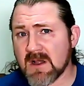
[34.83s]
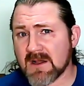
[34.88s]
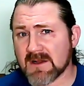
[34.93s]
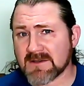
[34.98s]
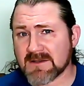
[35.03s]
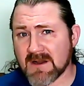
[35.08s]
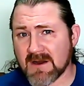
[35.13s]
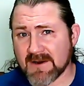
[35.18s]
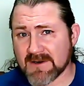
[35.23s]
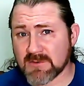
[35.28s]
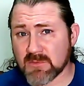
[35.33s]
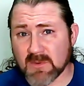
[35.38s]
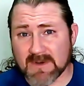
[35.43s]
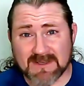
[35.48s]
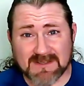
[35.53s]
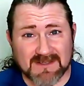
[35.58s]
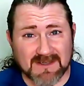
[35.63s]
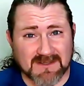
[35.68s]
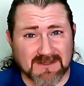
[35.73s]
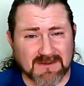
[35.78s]
Atari
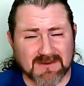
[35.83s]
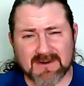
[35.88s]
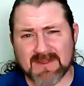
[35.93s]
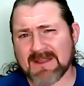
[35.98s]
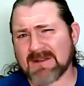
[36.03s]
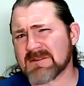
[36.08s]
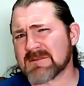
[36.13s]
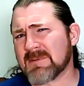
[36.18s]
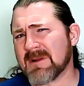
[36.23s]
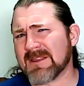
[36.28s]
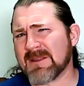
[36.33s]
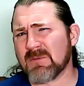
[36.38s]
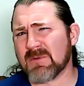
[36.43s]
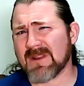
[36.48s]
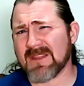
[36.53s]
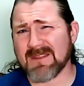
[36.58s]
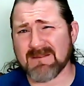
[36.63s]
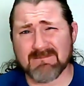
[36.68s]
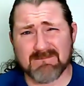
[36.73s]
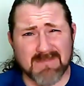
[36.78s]
2600. That was probably one
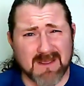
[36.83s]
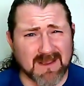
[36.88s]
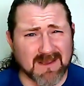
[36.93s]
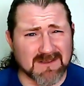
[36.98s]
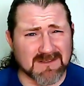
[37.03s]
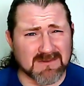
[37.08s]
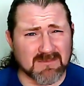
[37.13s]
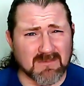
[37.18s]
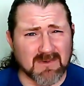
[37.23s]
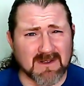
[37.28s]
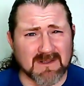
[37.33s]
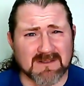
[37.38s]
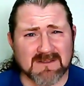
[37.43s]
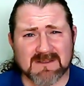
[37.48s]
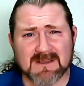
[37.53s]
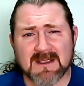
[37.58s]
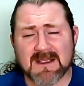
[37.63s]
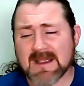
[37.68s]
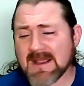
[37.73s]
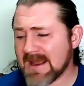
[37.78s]
of the biggest ones.